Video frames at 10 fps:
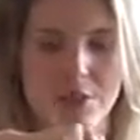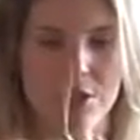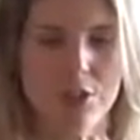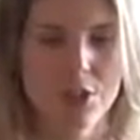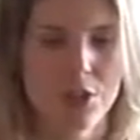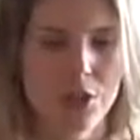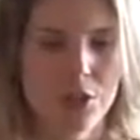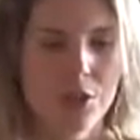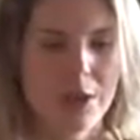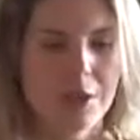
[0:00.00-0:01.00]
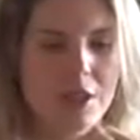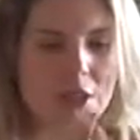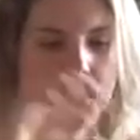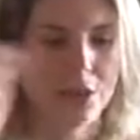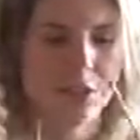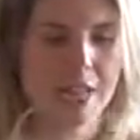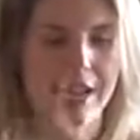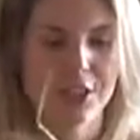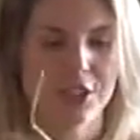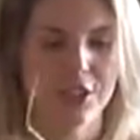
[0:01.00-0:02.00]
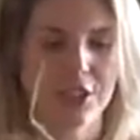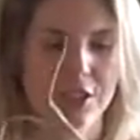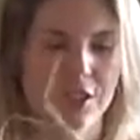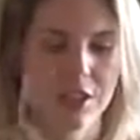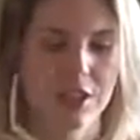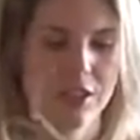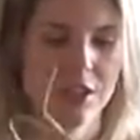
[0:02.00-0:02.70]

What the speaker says: So what I'm going to do is actually just